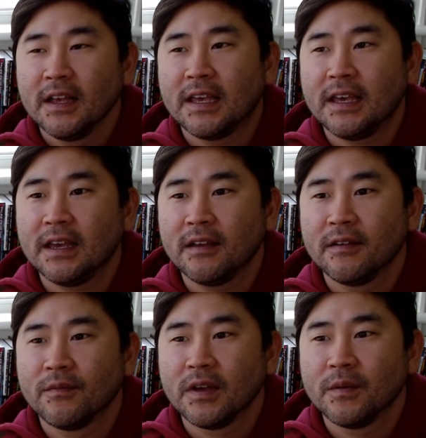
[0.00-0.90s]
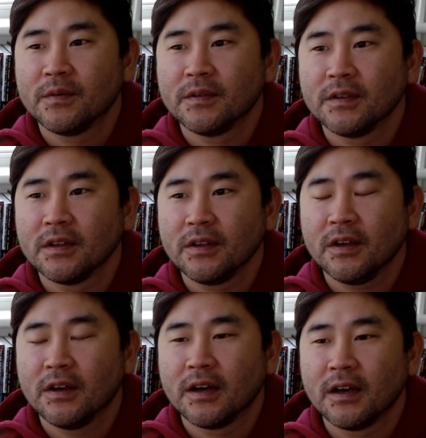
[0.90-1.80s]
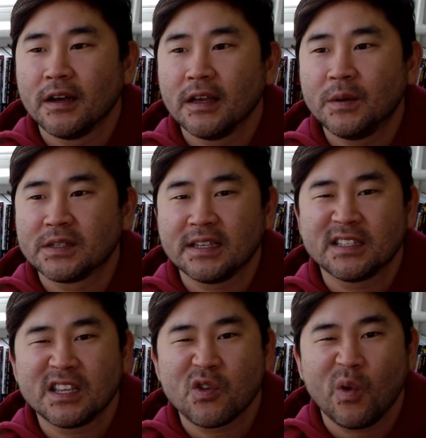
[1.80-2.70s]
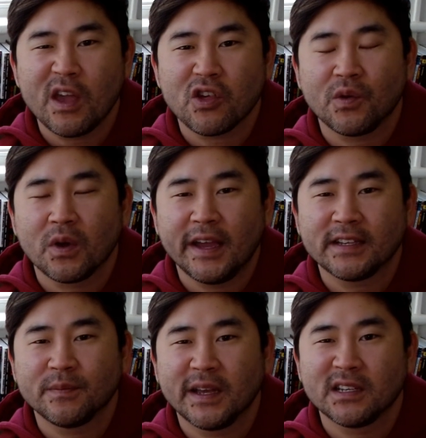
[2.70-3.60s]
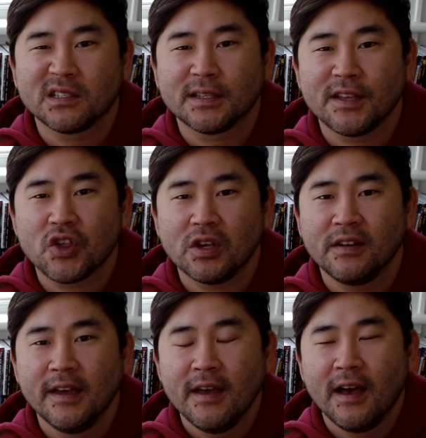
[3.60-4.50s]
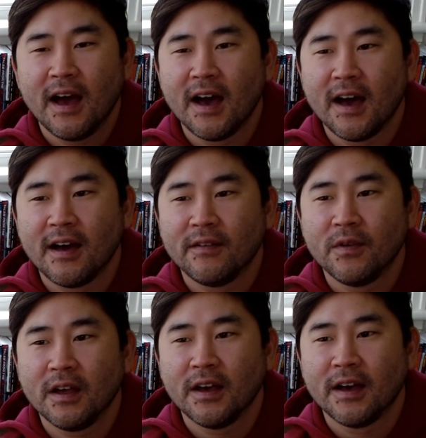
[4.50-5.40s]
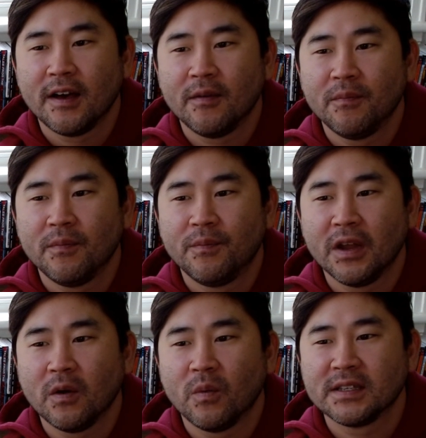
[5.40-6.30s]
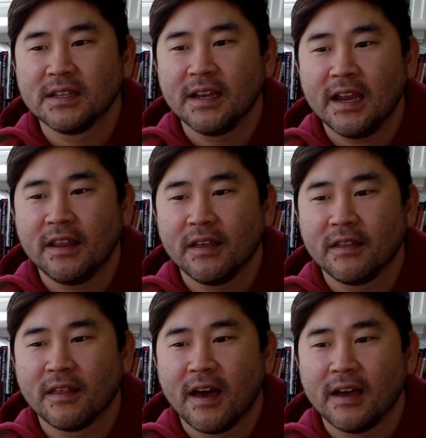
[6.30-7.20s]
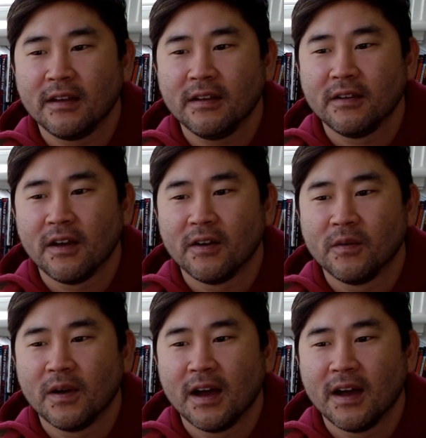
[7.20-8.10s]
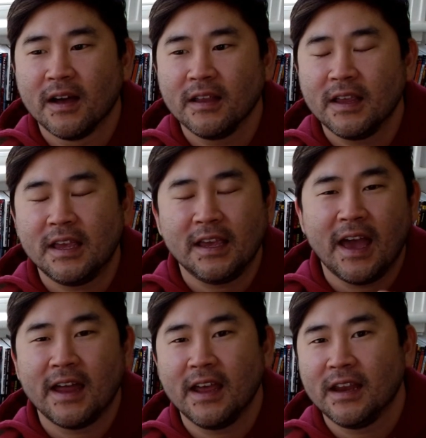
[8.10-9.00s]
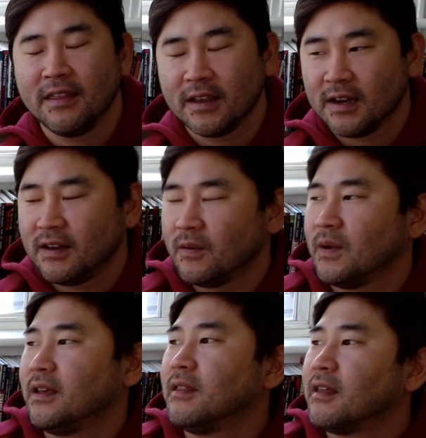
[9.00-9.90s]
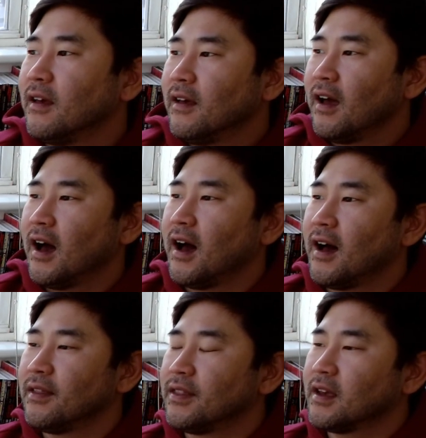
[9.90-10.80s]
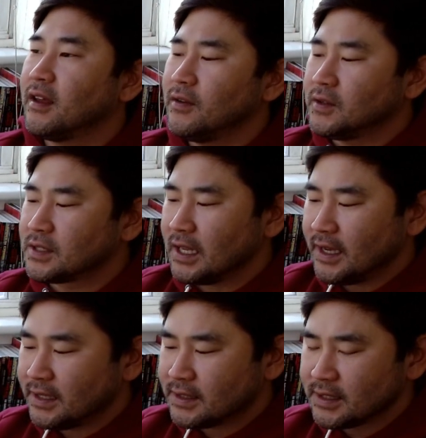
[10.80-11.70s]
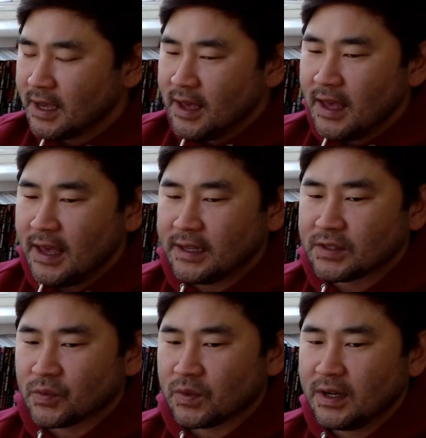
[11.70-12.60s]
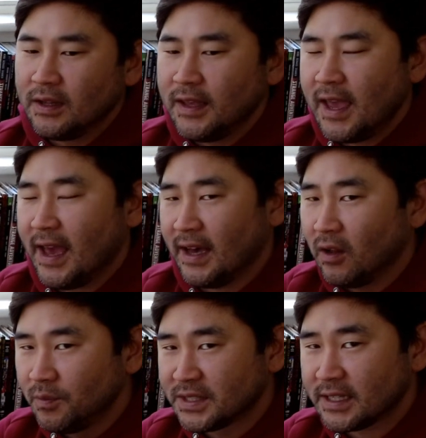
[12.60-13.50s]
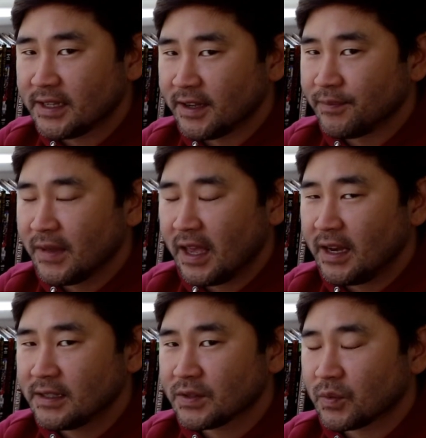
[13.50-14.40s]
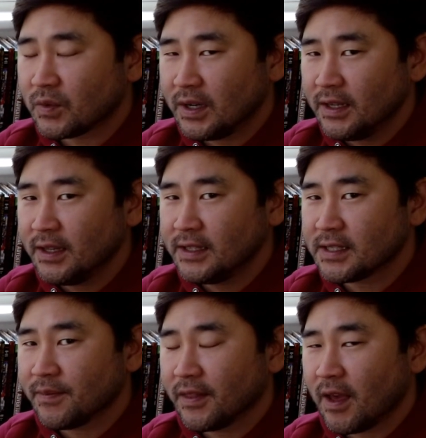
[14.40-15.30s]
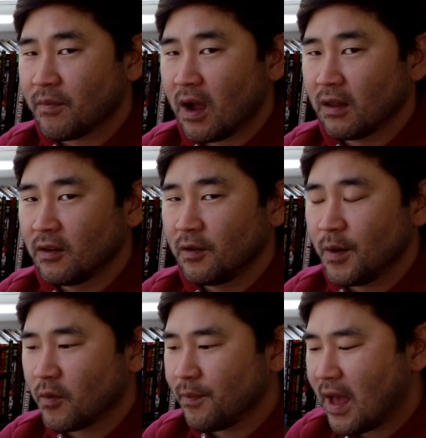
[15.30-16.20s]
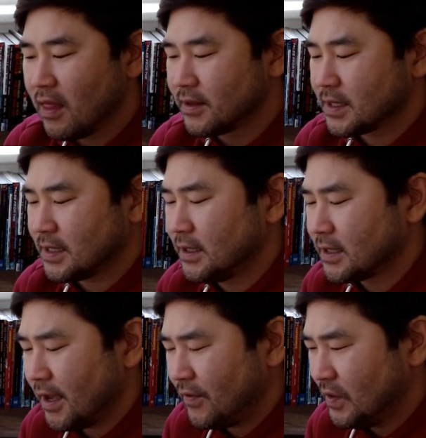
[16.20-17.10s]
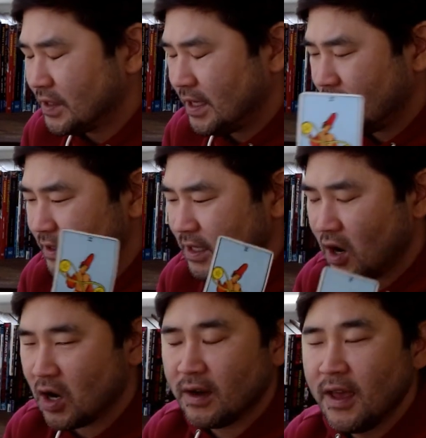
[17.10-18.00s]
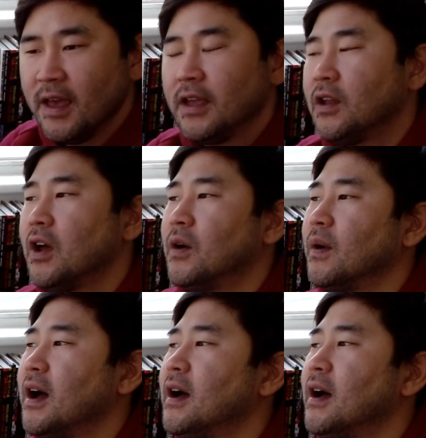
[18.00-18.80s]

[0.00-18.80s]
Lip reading: He was in a situation where he had to make a decision, but it wasn't anything that, you know, he had anything to do with. The good news is, it's really helped him, and it's really something that brought a little bit more balance in his life. You see this card, you know,